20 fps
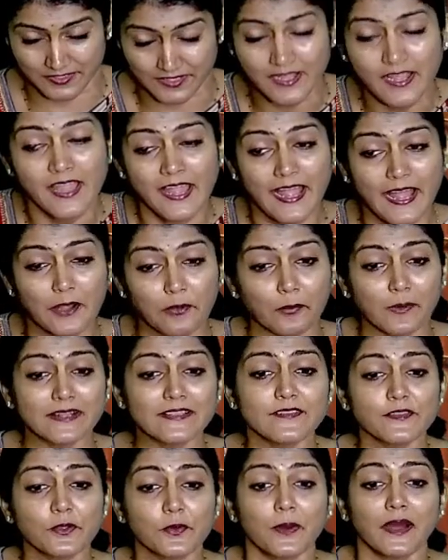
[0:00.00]
And once you
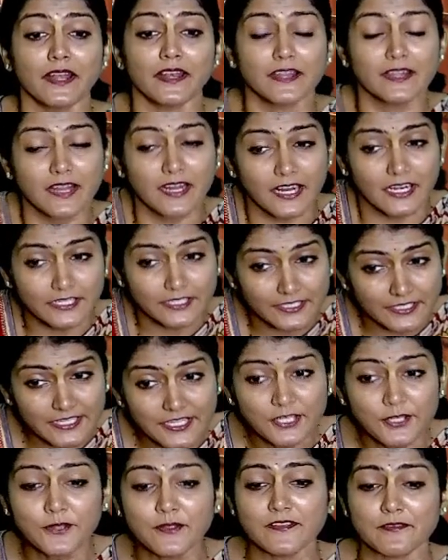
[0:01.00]
are in
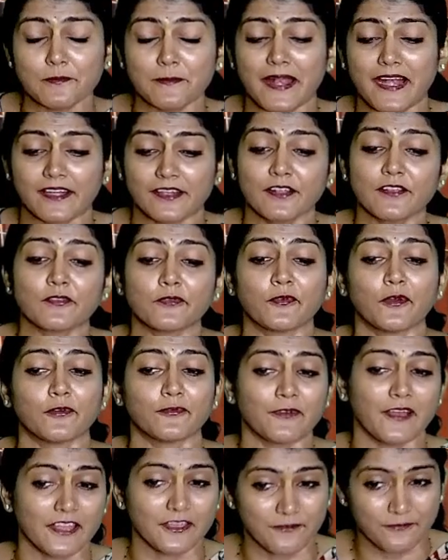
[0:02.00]
continuous practice for
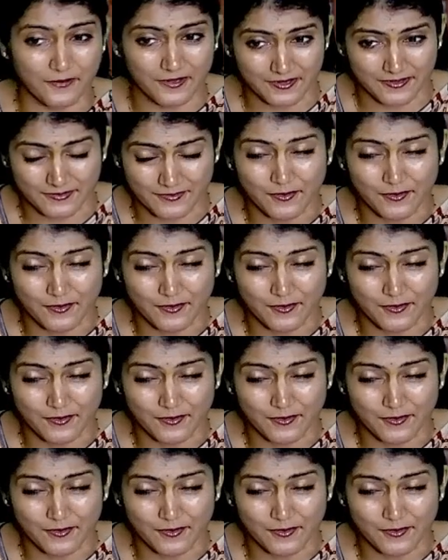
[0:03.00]
5 years,